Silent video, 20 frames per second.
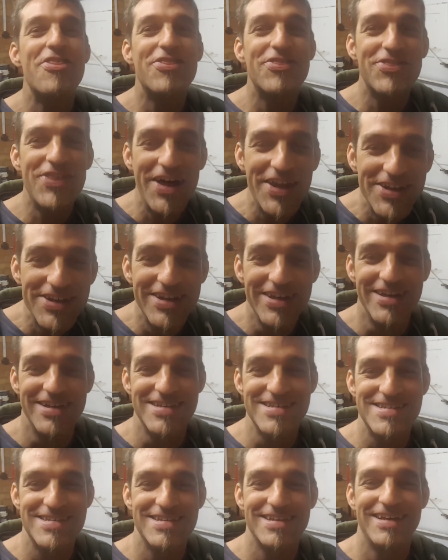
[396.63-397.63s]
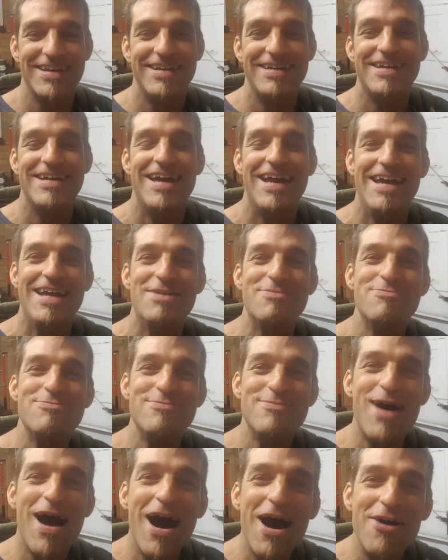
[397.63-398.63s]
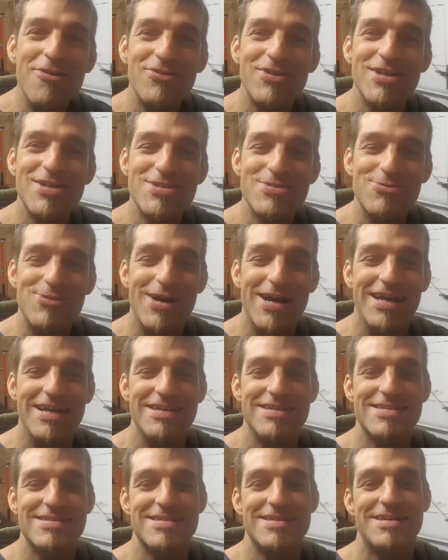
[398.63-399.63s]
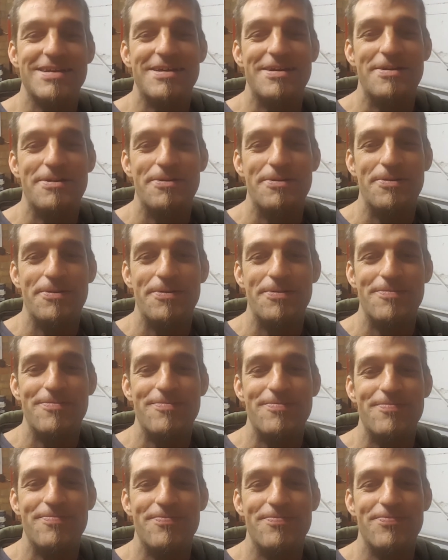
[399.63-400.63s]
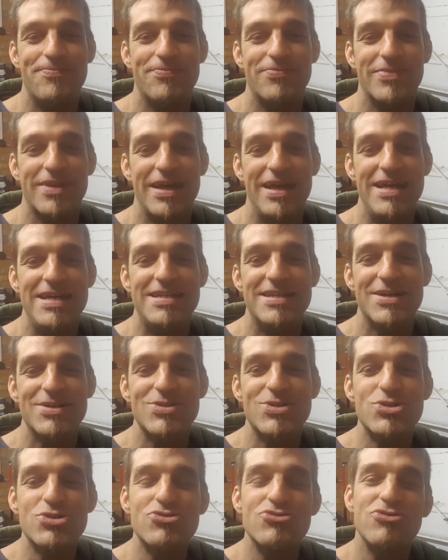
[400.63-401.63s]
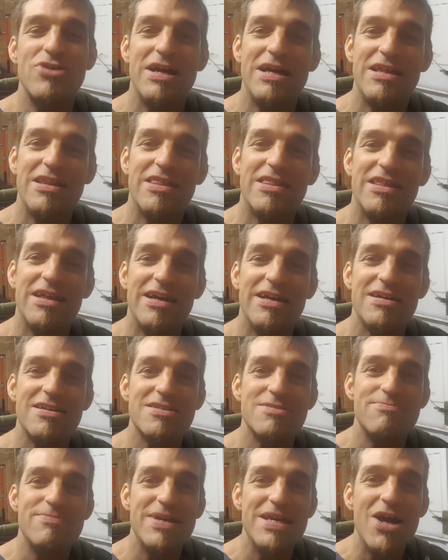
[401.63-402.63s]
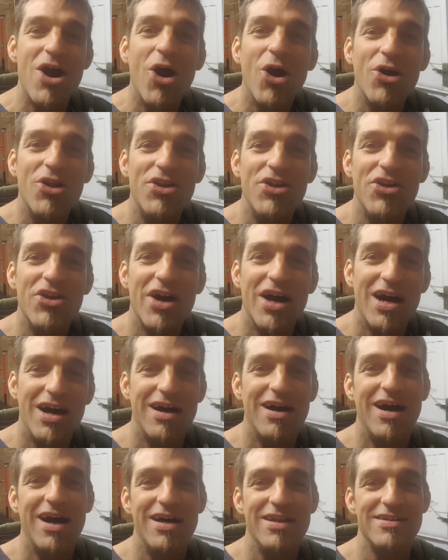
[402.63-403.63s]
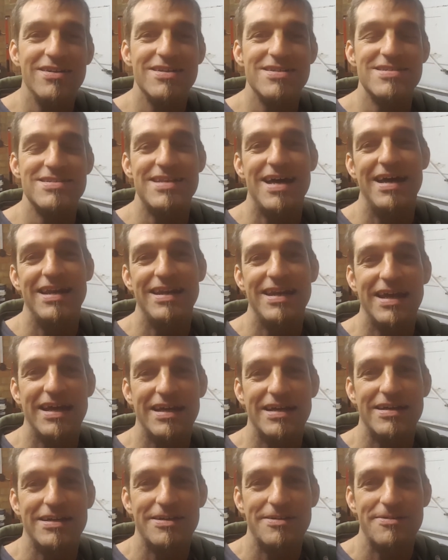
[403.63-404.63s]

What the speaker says: thunders in marvellous ways. He does great things beyond our understanding.